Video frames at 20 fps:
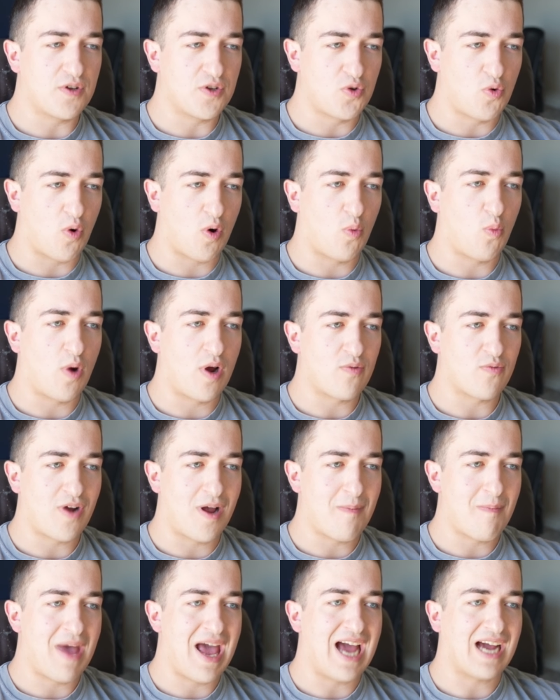your 1
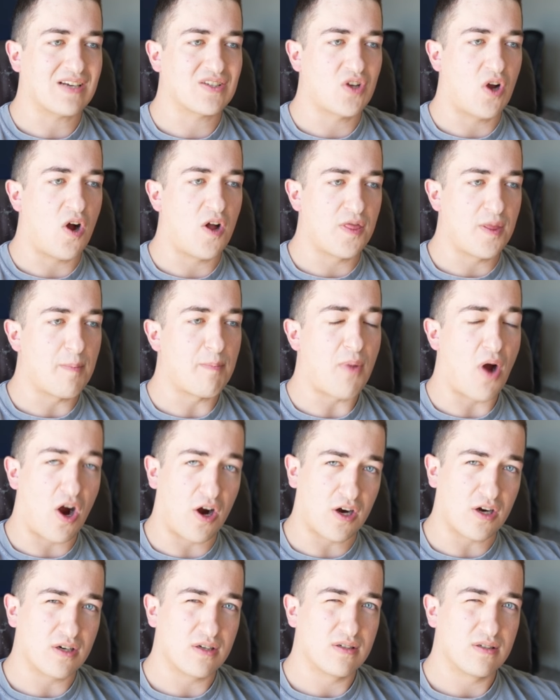rep max on the
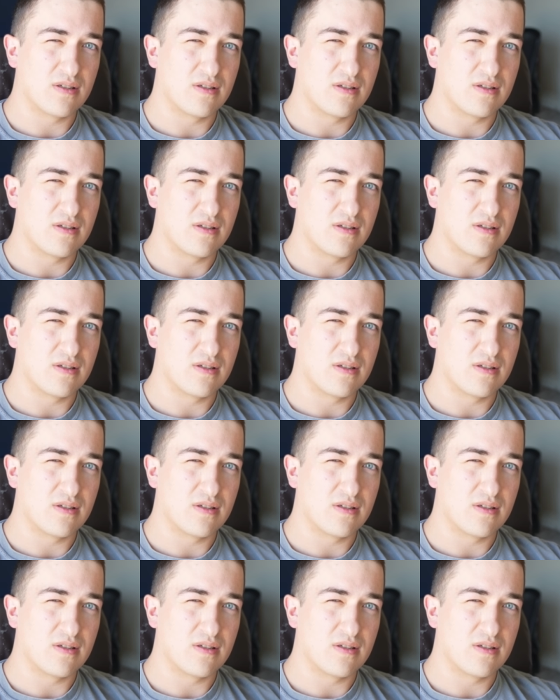bar.